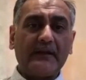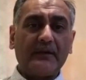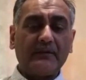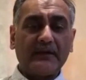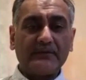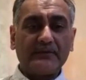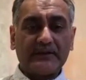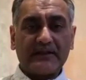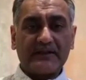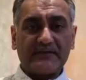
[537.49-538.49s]
a
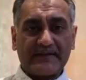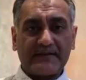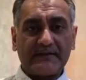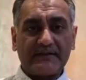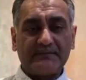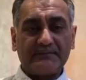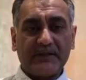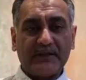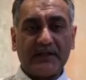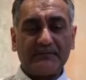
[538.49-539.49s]
world-class vascular
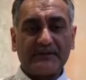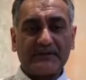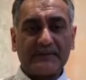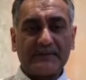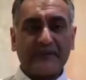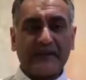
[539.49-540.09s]
department